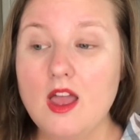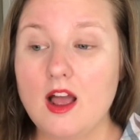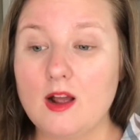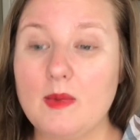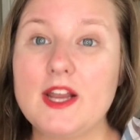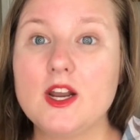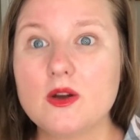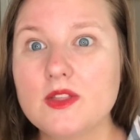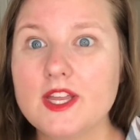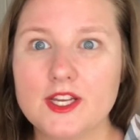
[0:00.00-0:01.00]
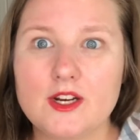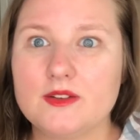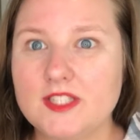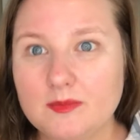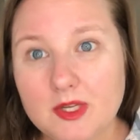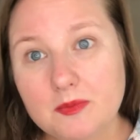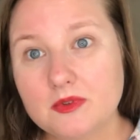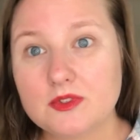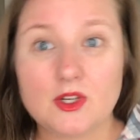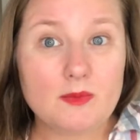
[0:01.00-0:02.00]
I know that, you know, some
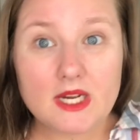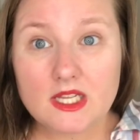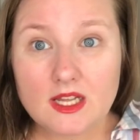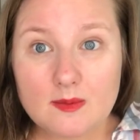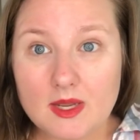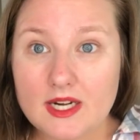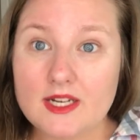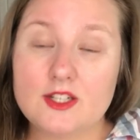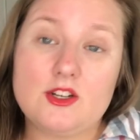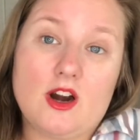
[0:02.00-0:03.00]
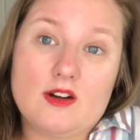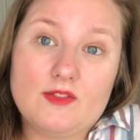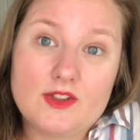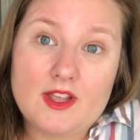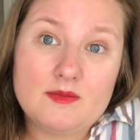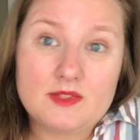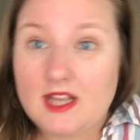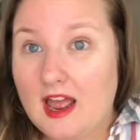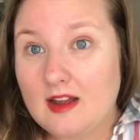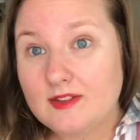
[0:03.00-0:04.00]
people don't make a lot of money and it's hard for them to
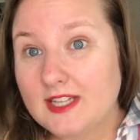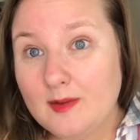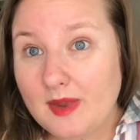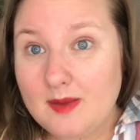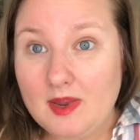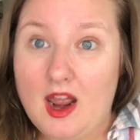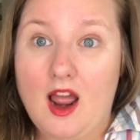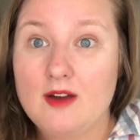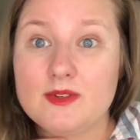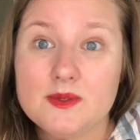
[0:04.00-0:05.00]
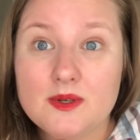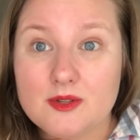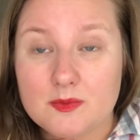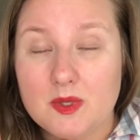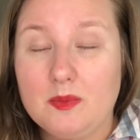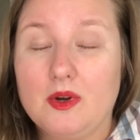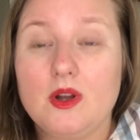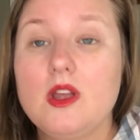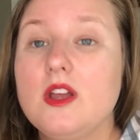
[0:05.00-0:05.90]
have a down payment. I was one of those people.